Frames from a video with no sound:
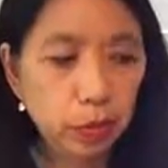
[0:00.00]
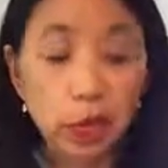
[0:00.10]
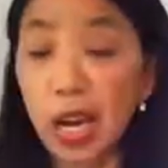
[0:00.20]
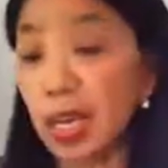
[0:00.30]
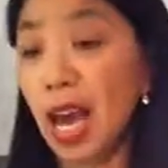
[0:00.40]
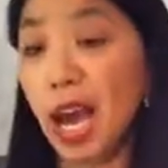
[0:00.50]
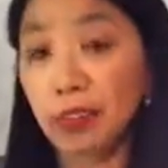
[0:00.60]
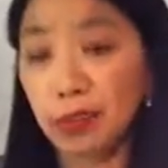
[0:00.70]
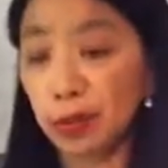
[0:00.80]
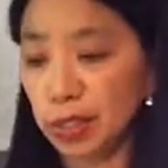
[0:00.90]
so I had
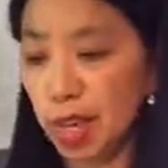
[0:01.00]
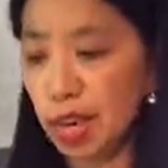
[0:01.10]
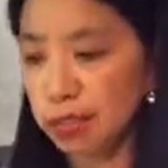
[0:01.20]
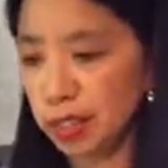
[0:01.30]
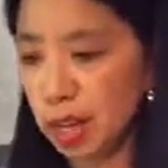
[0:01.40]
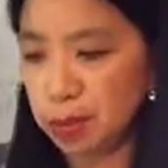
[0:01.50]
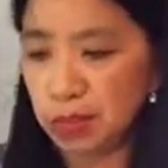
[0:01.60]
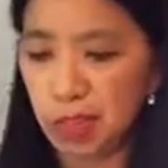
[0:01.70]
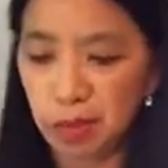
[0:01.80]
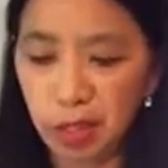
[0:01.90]
half a cup
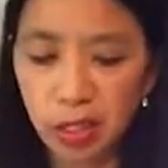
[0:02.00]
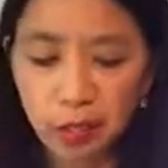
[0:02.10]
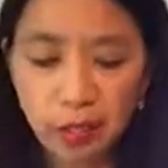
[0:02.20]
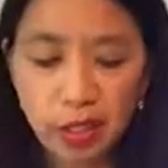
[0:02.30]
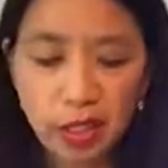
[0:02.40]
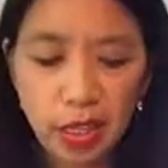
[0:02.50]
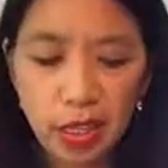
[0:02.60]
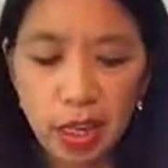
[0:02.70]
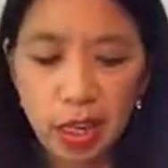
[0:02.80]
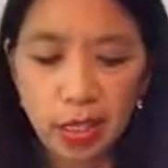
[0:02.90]
of shea butter,
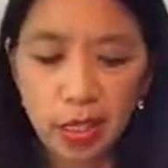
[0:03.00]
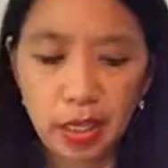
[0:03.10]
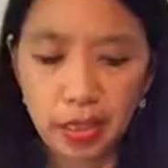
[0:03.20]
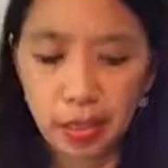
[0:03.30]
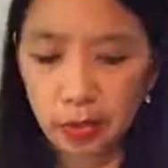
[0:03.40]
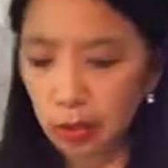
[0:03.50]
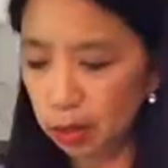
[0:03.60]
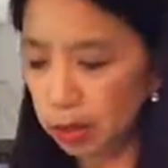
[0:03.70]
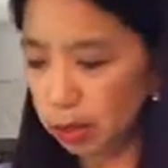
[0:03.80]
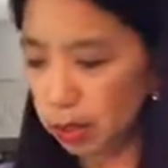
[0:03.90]
and then
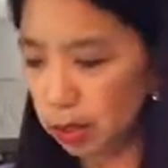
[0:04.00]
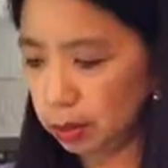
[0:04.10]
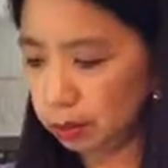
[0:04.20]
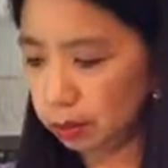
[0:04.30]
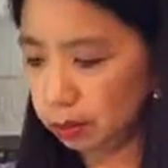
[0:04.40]
I'm doing